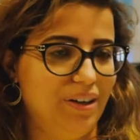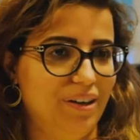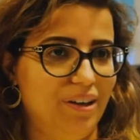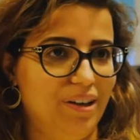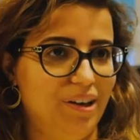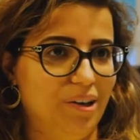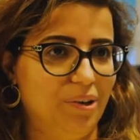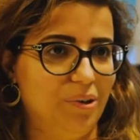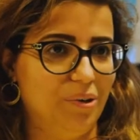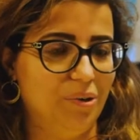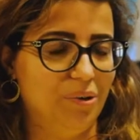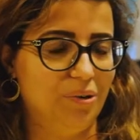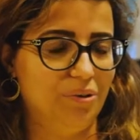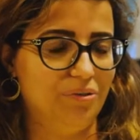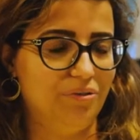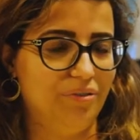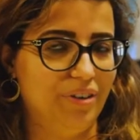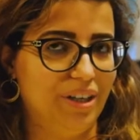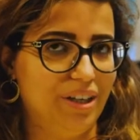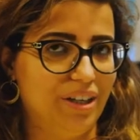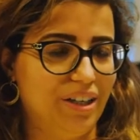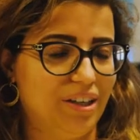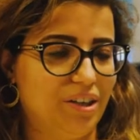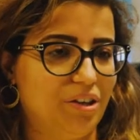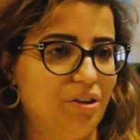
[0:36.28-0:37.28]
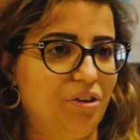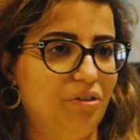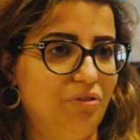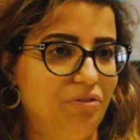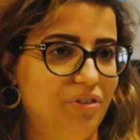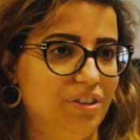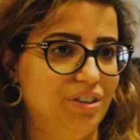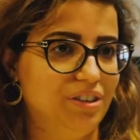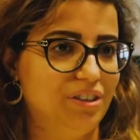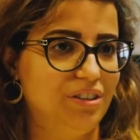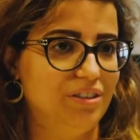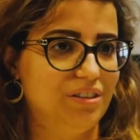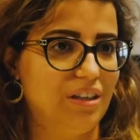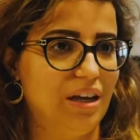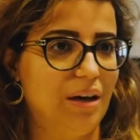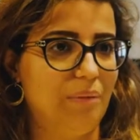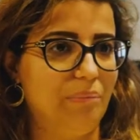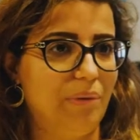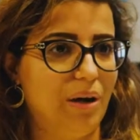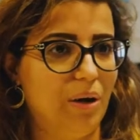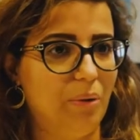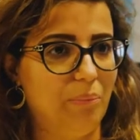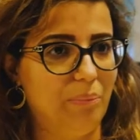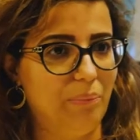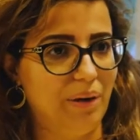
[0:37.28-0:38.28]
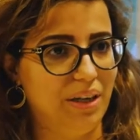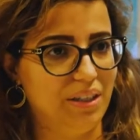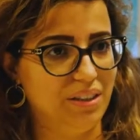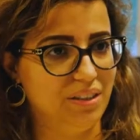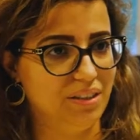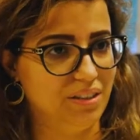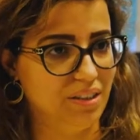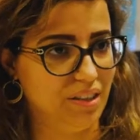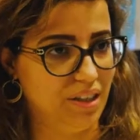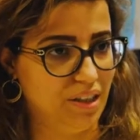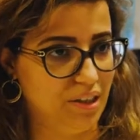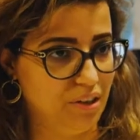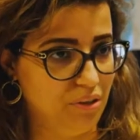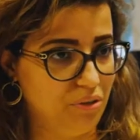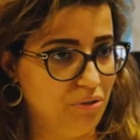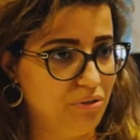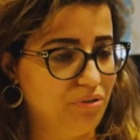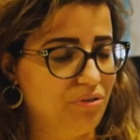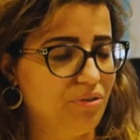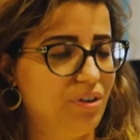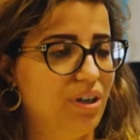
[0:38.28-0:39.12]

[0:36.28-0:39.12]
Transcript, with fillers: or very confident about myself.